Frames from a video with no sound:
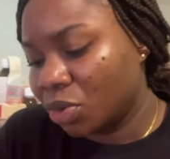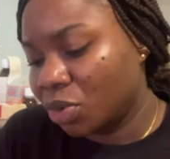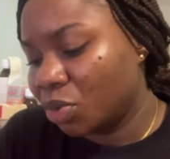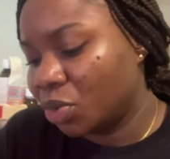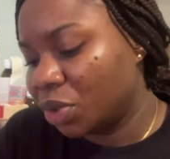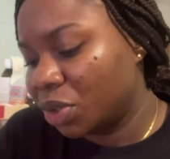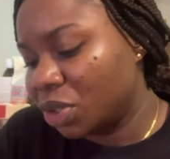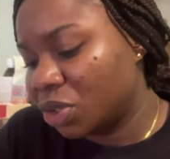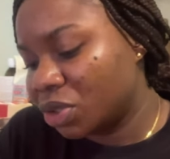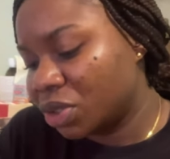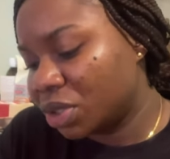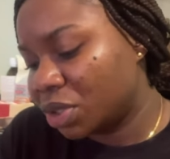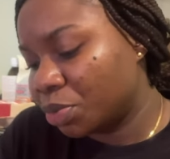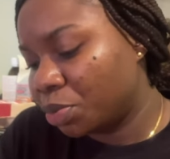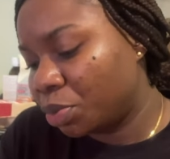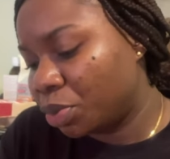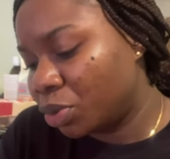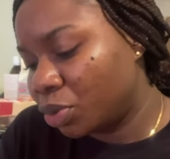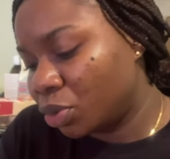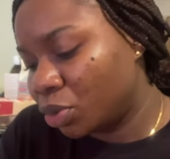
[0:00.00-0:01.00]
We used the
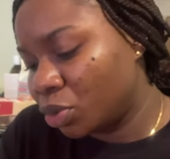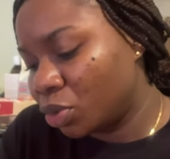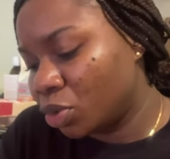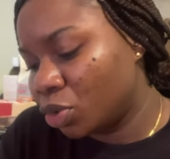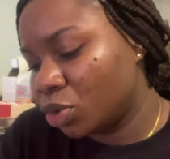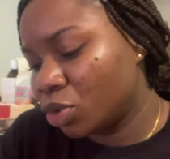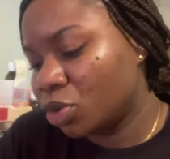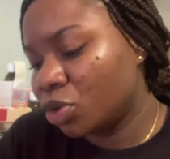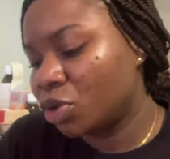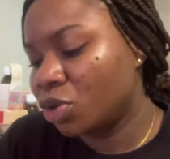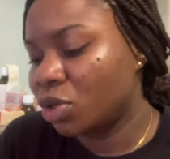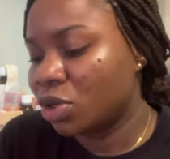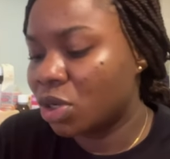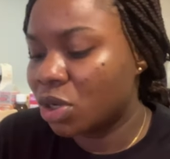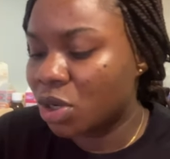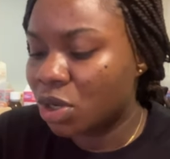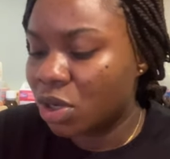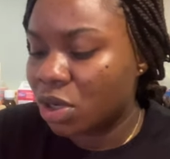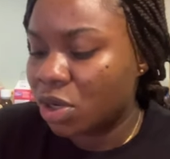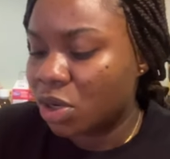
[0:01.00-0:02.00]
pool,
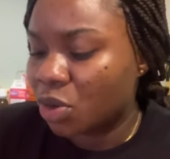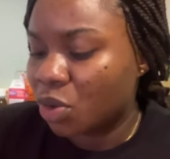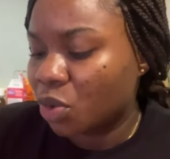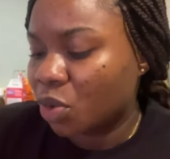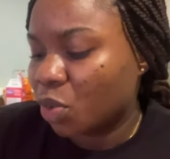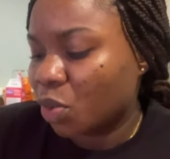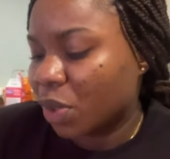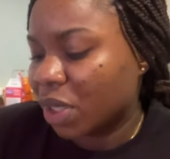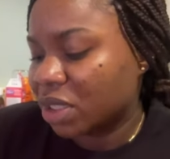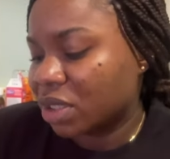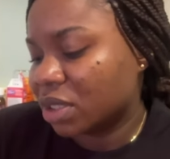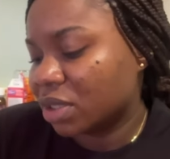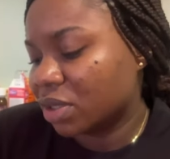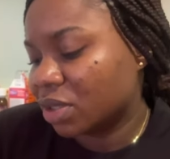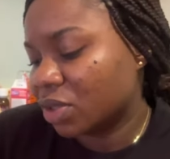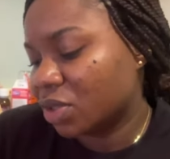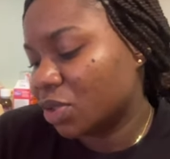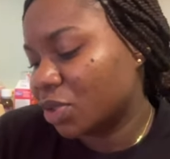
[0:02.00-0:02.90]
went into the